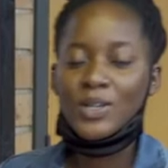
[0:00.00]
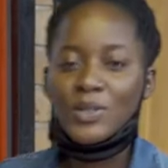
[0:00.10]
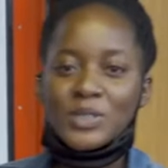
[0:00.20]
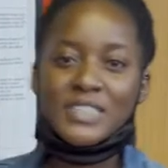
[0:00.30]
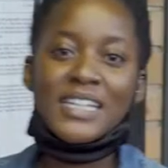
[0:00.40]

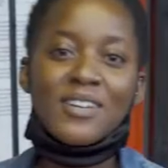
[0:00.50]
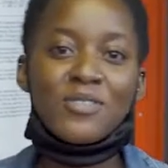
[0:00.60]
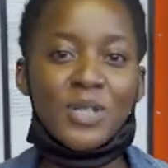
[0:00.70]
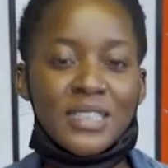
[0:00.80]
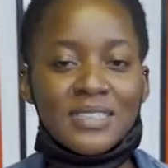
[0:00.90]
Good day,
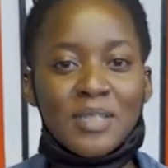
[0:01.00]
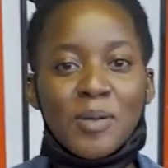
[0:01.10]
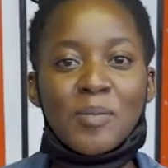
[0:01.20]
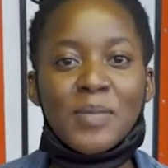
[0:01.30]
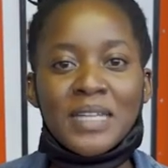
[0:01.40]
everyone.
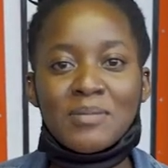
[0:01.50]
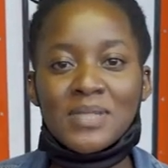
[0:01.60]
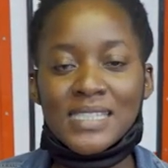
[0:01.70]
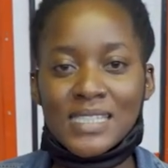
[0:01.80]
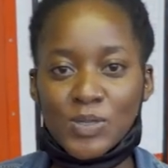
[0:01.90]
My name
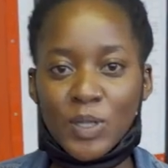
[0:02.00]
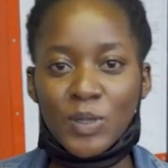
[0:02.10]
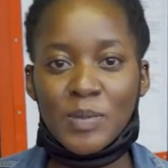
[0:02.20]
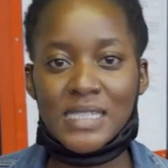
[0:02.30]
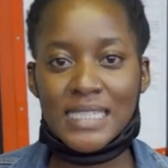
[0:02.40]
is
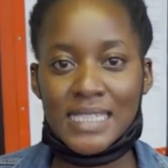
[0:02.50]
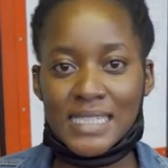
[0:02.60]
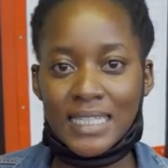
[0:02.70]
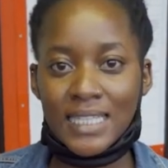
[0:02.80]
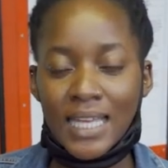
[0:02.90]
Tintswalo
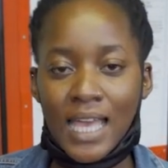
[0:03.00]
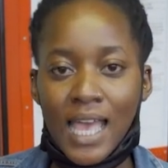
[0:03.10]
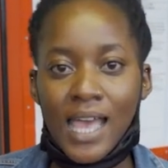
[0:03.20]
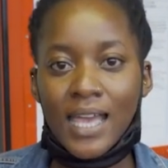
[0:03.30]
Maselesele